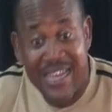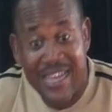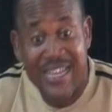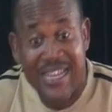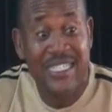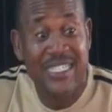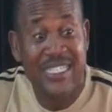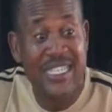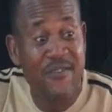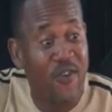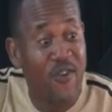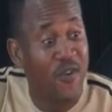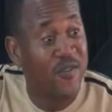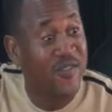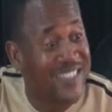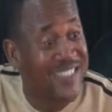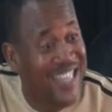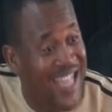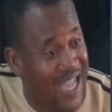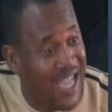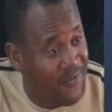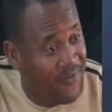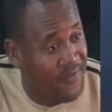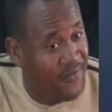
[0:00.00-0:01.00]
the chief of
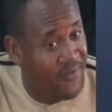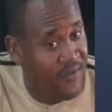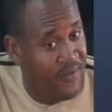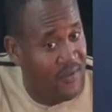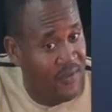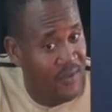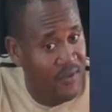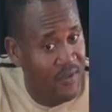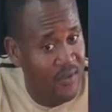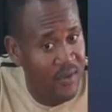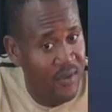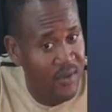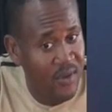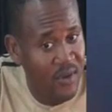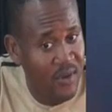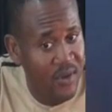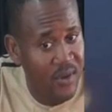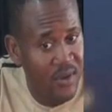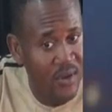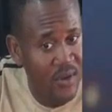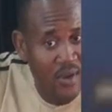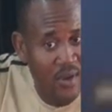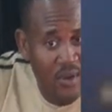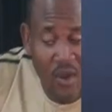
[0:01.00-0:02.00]
staff
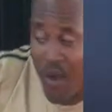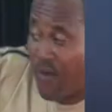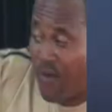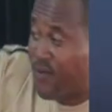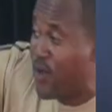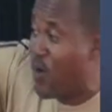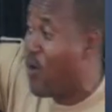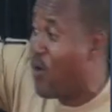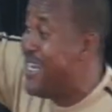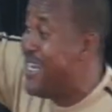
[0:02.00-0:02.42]
of the whole